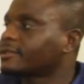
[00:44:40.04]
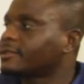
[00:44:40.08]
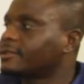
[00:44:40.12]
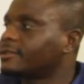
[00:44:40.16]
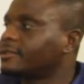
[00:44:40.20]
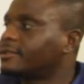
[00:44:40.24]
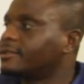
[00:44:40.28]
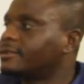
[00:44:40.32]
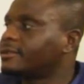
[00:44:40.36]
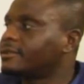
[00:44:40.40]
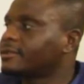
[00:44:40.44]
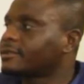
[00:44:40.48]

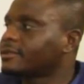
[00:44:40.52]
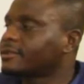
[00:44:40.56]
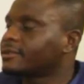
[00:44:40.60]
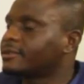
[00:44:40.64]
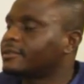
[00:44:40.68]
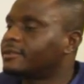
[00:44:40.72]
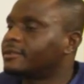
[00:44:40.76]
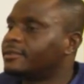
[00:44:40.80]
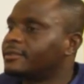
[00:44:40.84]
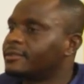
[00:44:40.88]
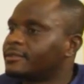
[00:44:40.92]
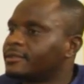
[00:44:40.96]

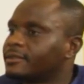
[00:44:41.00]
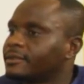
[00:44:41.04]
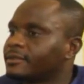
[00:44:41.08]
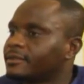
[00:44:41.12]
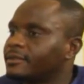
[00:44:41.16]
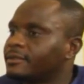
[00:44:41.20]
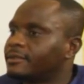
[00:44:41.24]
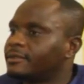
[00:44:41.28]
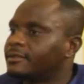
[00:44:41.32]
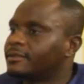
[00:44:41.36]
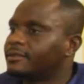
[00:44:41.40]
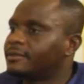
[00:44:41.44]

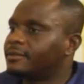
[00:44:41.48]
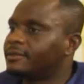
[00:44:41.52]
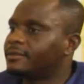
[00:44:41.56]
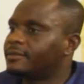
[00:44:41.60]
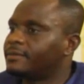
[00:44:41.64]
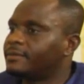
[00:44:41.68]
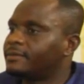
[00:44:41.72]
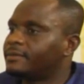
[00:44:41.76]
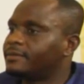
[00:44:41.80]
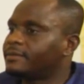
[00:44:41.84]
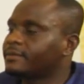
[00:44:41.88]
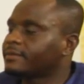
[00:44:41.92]

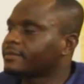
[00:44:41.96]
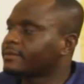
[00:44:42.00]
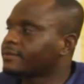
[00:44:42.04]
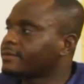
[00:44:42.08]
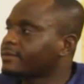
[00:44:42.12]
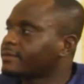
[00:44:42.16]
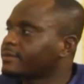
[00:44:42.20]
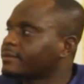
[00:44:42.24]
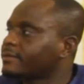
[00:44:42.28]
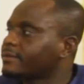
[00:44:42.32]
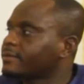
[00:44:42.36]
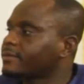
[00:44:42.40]

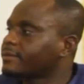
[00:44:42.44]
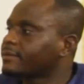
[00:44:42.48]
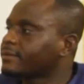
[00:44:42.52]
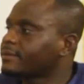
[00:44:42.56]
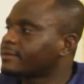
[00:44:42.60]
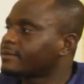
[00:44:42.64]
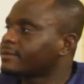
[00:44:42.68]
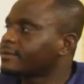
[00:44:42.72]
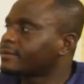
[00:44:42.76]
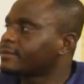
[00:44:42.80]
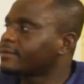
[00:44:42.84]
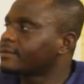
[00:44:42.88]

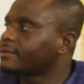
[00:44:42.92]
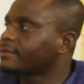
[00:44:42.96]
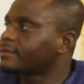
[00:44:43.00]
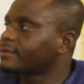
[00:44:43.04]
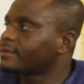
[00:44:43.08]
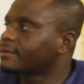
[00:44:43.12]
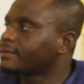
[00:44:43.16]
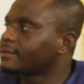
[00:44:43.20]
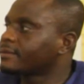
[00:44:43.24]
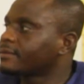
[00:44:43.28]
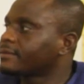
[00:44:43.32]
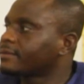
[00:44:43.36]

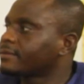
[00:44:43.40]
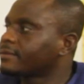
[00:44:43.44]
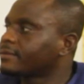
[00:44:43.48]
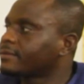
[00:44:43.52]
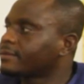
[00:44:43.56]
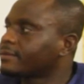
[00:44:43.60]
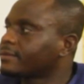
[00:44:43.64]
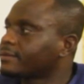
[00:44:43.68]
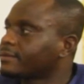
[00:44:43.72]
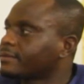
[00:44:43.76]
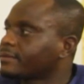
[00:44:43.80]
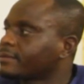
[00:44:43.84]

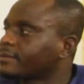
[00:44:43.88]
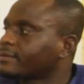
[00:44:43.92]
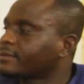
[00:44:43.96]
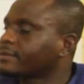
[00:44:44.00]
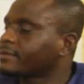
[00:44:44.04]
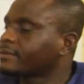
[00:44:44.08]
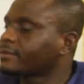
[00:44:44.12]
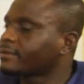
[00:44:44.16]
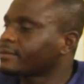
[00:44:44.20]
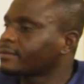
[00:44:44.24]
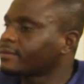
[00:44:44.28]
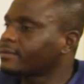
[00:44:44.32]

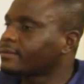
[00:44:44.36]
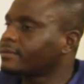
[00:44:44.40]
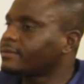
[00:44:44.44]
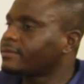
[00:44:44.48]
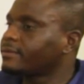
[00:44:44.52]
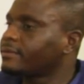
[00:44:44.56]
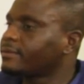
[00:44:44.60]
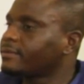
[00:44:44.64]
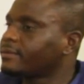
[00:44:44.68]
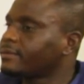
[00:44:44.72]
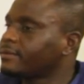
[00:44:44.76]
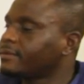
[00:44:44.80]

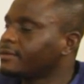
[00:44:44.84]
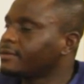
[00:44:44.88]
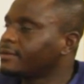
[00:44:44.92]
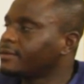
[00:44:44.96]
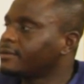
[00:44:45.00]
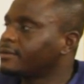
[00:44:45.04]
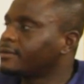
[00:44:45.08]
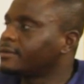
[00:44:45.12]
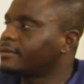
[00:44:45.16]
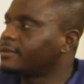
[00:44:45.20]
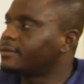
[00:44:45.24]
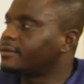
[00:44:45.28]

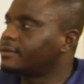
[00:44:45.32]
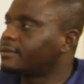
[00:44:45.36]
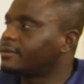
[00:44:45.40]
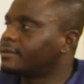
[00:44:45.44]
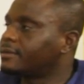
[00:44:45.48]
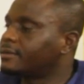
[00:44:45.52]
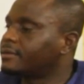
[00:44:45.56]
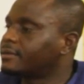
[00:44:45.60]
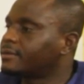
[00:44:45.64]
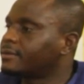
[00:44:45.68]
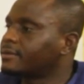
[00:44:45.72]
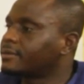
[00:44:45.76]

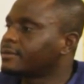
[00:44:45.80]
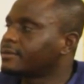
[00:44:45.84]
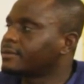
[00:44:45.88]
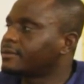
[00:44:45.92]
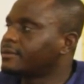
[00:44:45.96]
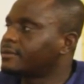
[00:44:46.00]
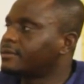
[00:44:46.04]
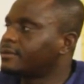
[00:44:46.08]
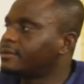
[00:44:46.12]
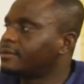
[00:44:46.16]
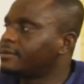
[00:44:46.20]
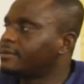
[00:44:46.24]

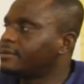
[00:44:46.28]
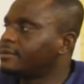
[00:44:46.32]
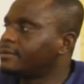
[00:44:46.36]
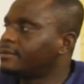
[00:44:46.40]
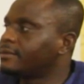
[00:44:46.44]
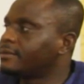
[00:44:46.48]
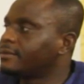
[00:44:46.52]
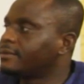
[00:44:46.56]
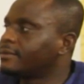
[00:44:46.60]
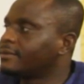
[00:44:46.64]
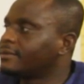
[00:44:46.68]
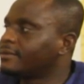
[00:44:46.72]

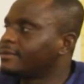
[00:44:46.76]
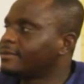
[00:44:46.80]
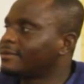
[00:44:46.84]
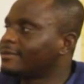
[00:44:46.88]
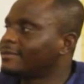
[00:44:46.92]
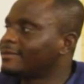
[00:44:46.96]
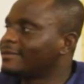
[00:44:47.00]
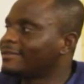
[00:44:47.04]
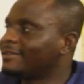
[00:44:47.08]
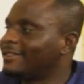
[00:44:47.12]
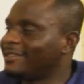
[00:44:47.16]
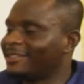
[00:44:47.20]

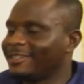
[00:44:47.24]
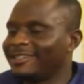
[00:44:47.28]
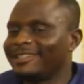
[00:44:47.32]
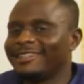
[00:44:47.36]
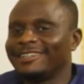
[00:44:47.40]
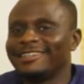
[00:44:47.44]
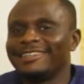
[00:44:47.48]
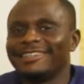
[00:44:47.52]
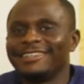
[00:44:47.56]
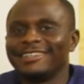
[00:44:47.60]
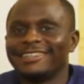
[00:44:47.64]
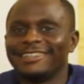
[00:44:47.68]

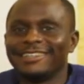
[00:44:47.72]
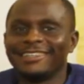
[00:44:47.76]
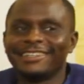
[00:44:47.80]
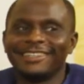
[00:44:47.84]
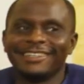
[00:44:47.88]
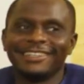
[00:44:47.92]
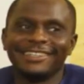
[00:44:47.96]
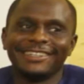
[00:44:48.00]
[no speech]